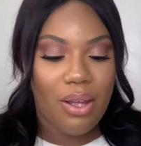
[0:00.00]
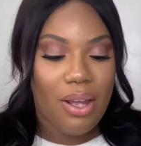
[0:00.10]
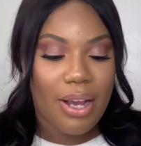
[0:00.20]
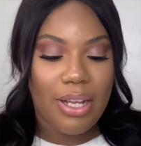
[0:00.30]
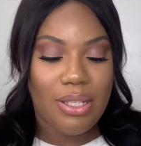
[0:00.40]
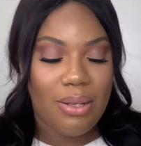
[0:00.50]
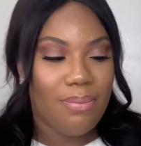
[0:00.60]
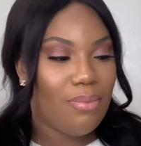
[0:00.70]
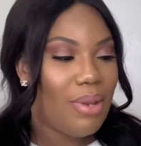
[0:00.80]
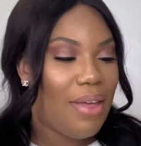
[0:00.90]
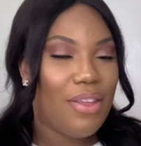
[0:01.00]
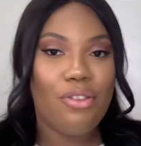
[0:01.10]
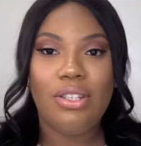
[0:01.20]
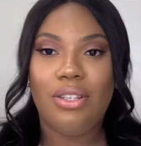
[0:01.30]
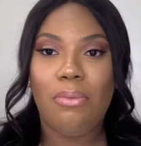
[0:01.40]
cause I think
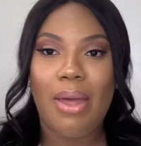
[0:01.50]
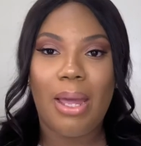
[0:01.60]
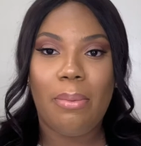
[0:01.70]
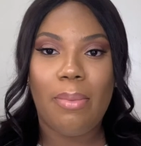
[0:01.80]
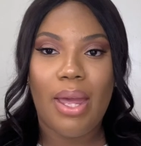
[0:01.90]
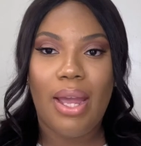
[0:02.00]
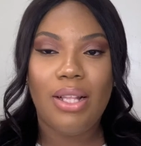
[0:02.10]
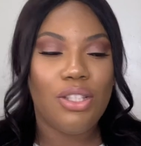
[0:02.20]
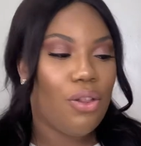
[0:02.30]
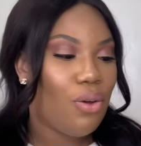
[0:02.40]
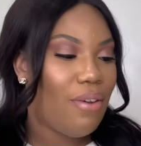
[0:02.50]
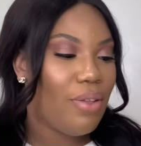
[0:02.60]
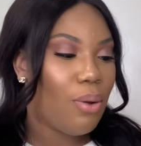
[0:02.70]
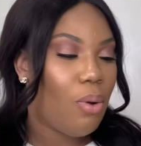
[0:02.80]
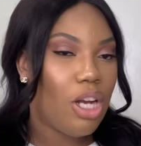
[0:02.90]
there's still makeup in my hands, although I've
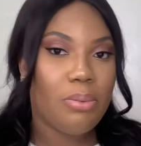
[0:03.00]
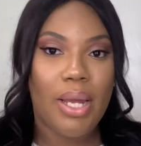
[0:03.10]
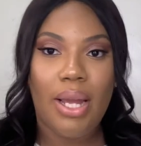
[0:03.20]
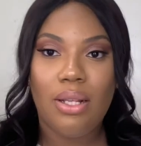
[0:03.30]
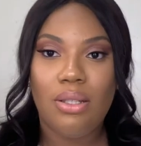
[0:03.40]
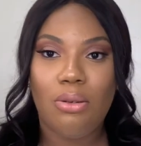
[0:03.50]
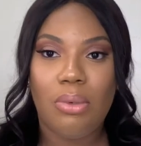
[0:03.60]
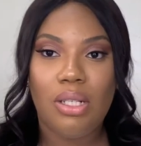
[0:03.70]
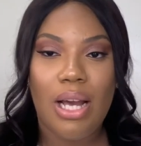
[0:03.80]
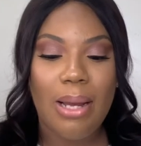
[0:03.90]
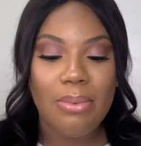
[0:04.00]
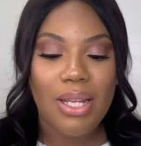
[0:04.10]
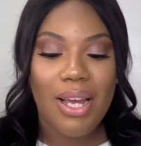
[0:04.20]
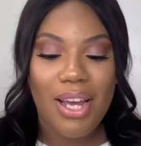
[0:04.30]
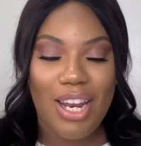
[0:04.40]
like washed my hands so many
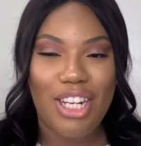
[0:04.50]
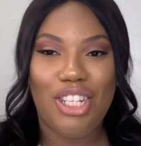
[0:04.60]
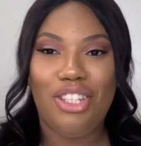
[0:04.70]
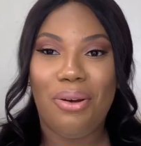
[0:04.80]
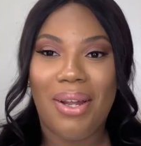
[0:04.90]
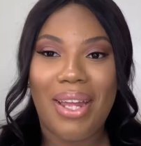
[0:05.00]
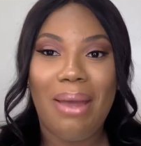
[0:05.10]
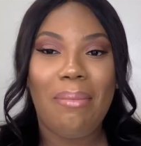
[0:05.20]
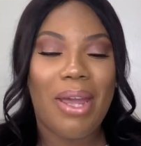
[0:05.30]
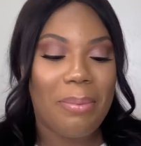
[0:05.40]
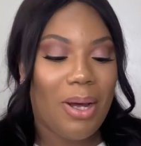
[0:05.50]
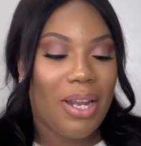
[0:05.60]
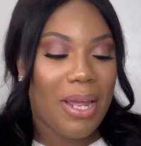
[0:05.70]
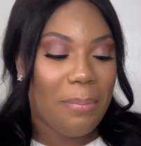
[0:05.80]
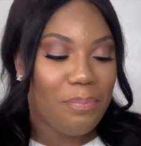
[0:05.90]
times and I just don't wanna get makeup on
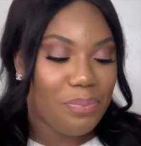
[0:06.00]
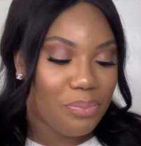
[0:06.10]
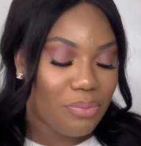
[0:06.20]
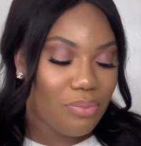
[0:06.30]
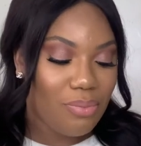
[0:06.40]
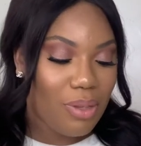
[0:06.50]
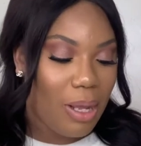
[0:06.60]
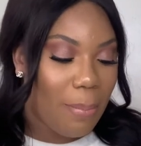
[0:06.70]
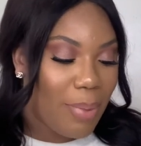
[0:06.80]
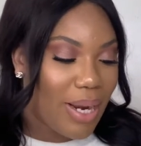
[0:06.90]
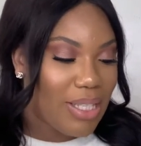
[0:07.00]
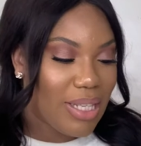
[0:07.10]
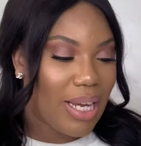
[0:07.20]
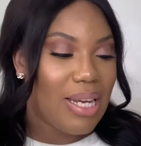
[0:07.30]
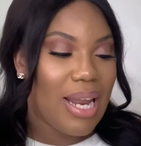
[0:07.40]
it. But it's
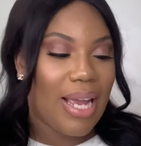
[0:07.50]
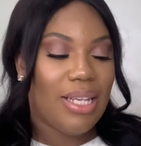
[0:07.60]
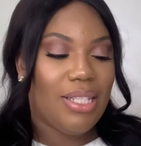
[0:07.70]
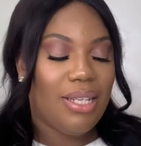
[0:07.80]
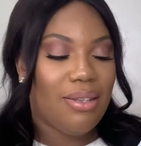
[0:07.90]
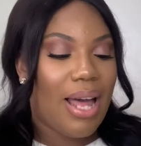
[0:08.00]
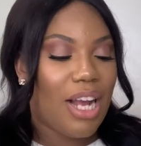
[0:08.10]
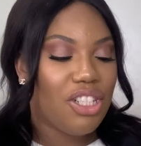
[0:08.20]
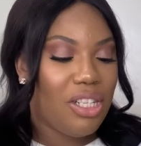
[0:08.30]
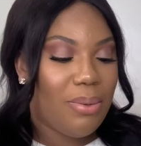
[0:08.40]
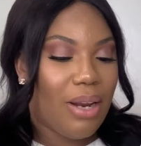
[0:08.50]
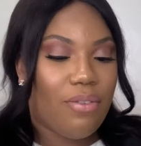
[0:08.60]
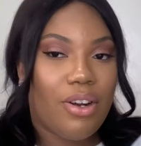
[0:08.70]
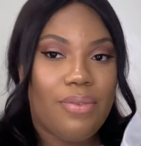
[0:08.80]
like a nice, actually whatever.